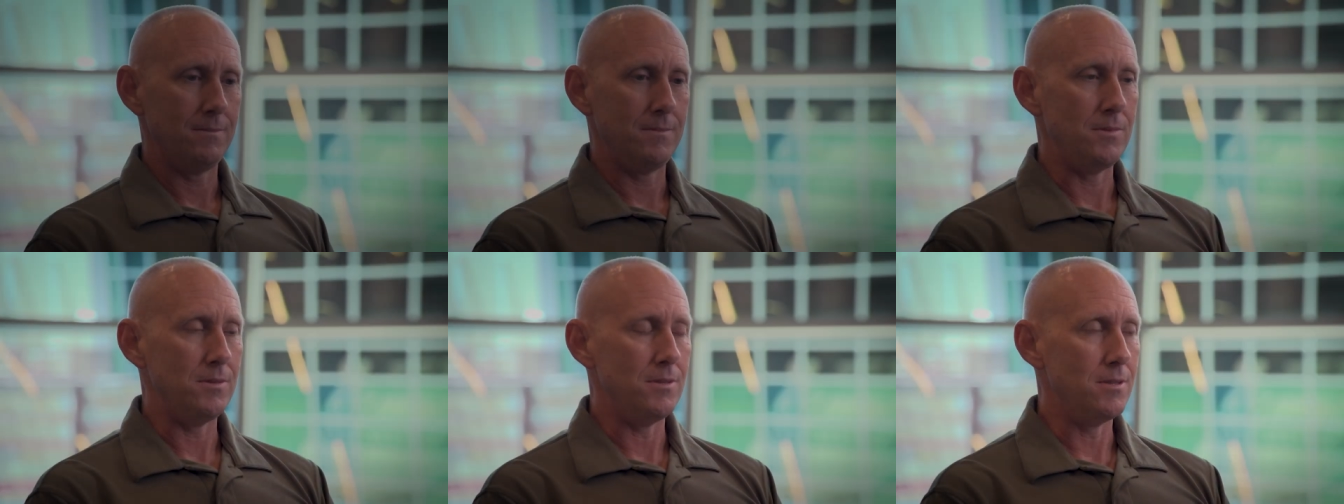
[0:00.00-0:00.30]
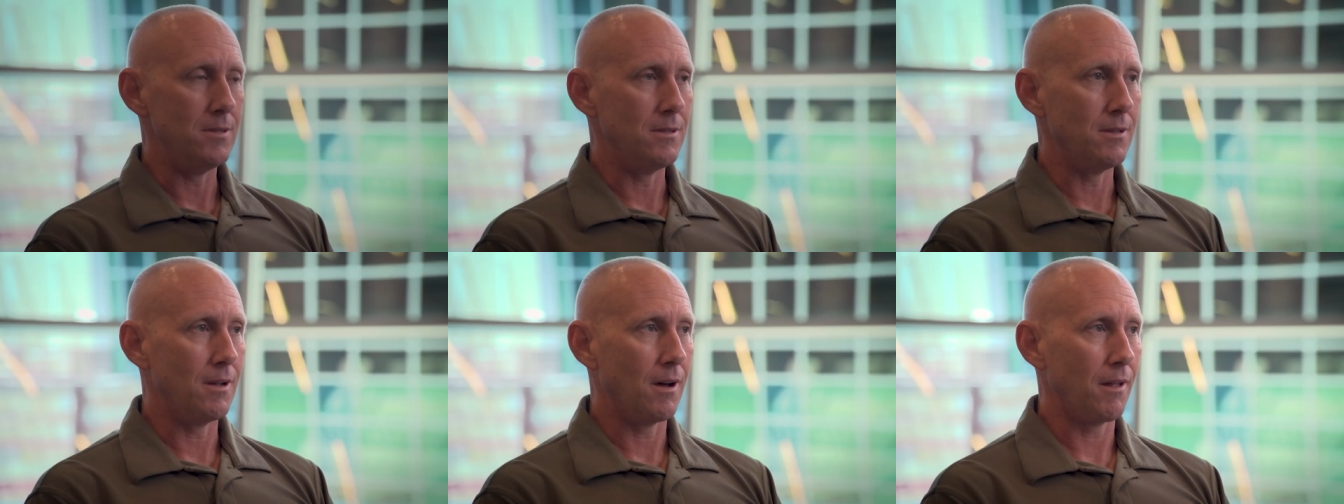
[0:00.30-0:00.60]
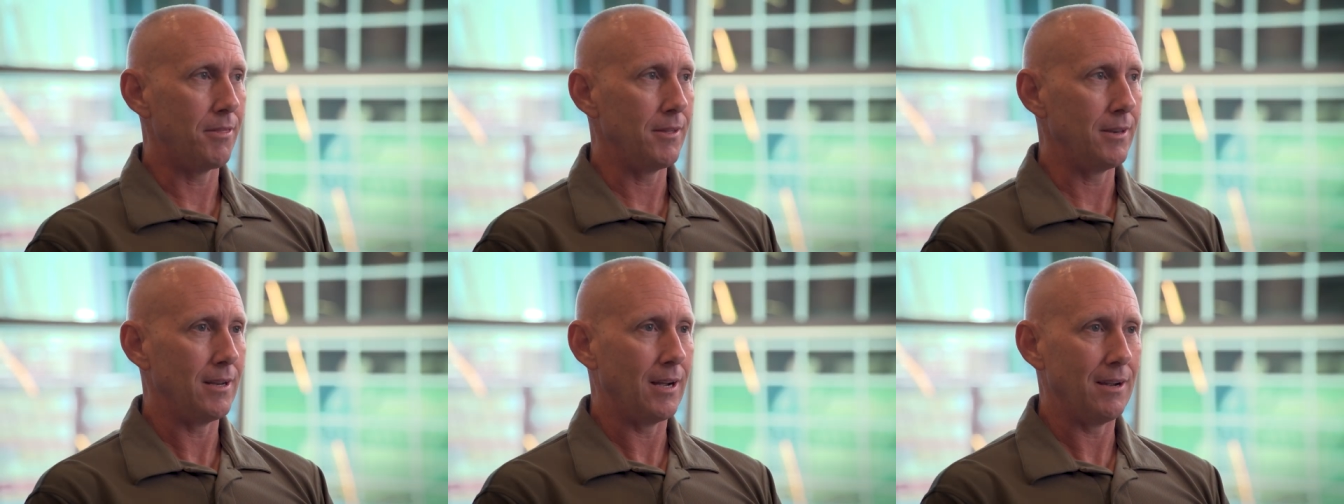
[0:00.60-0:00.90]

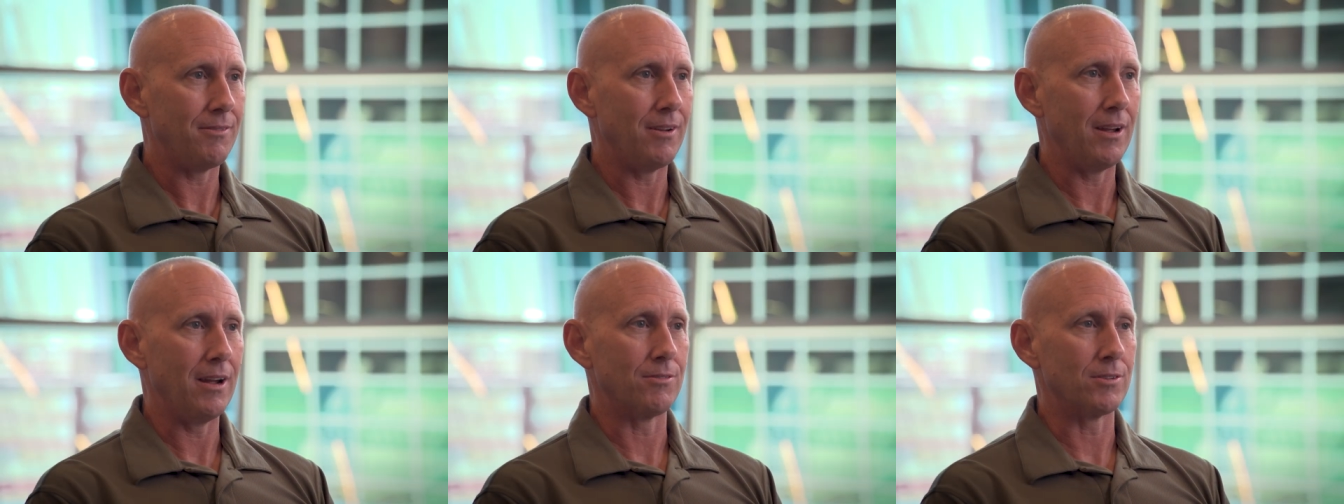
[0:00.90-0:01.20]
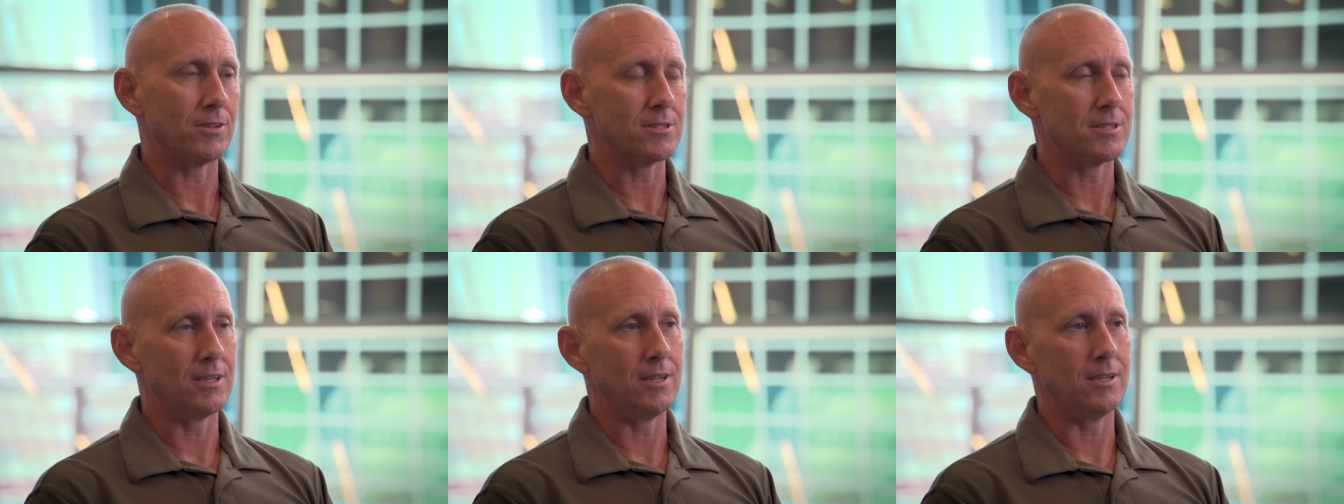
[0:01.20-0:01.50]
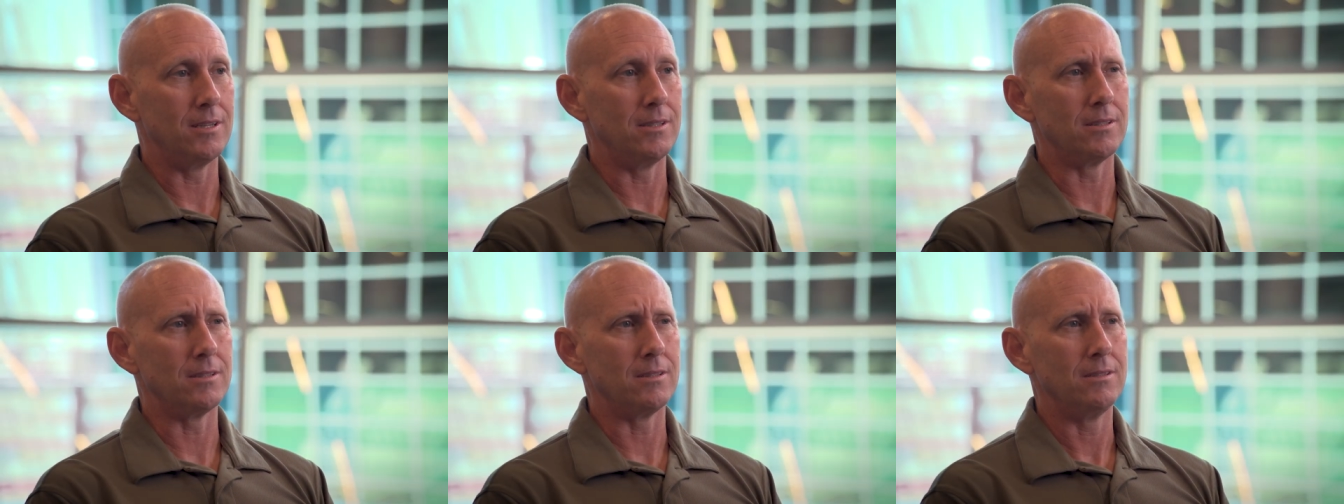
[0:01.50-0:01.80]
Nothing I've ever
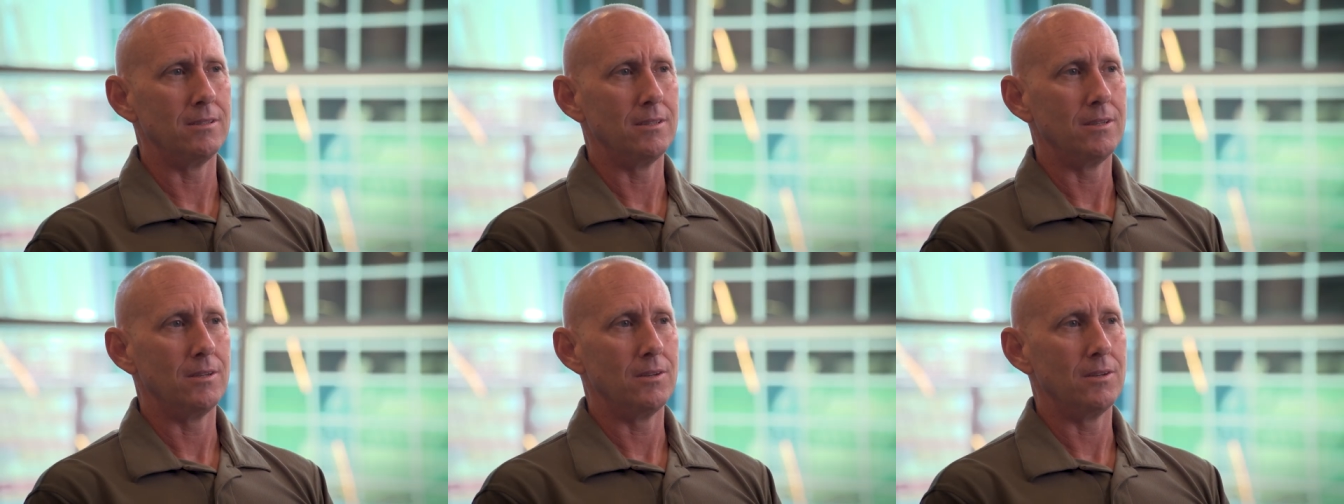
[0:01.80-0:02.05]
done,